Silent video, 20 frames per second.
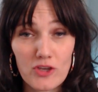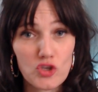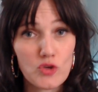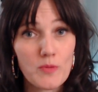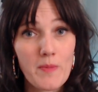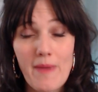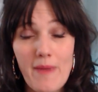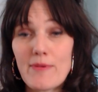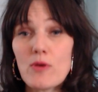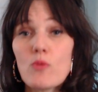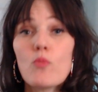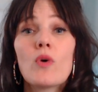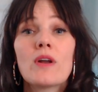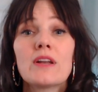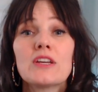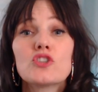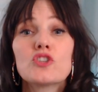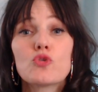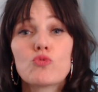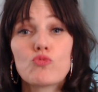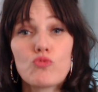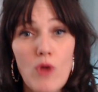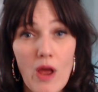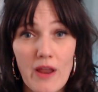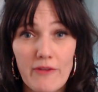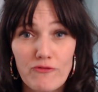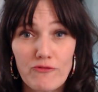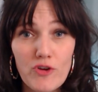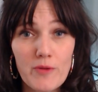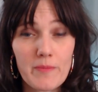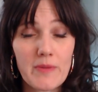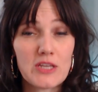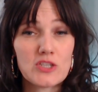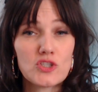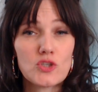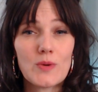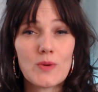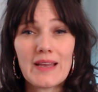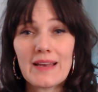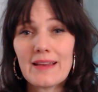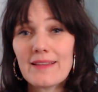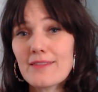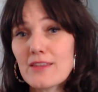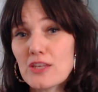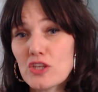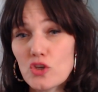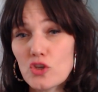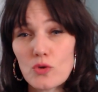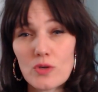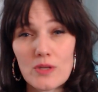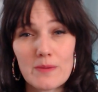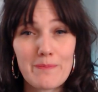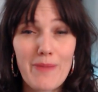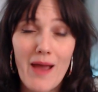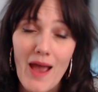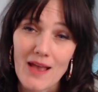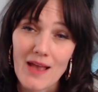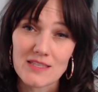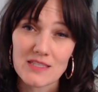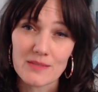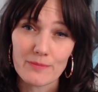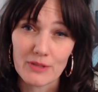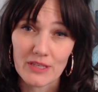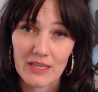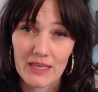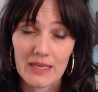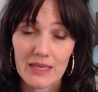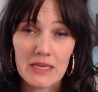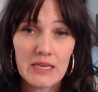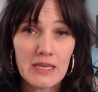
you may be wanting to run from it, do anything you can possibly